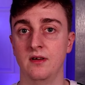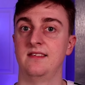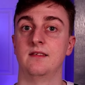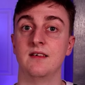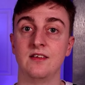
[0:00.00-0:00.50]

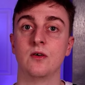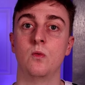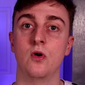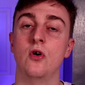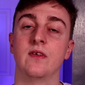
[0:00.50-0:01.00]
It's little
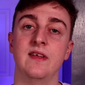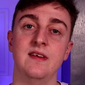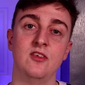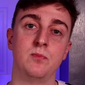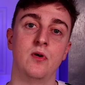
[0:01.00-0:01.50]
work that you
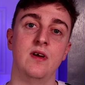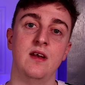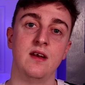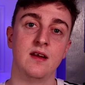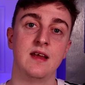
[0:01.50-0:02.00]
need to put
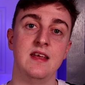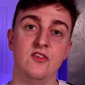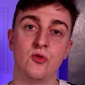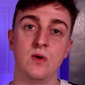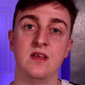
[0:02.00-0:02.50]
in
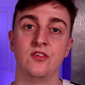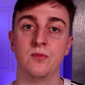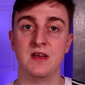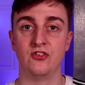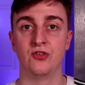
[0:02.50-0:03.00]
each week to
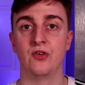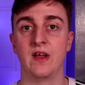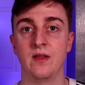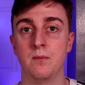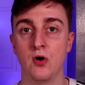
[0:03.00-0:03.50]
make sure
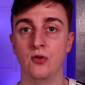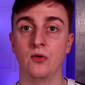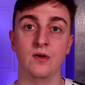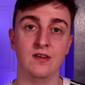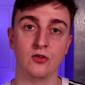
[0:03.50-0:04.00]
that the
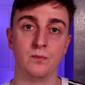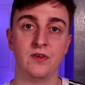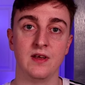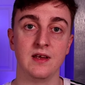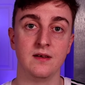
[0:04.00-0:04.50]
model is up to
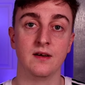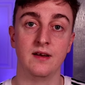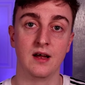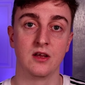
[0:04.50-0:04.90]
date and